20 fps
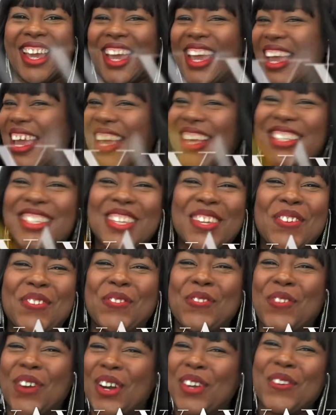Isn't it
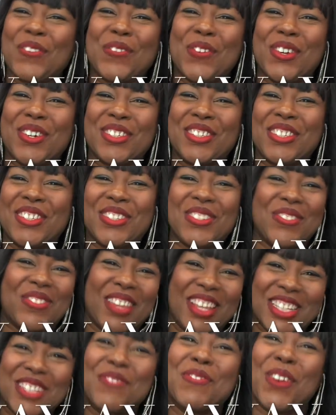wonderful to do
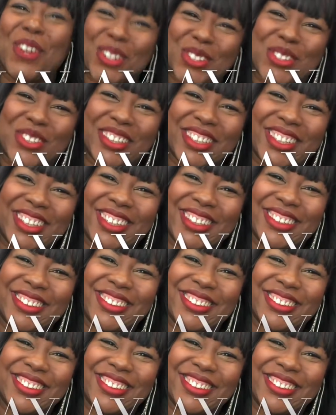things virtually?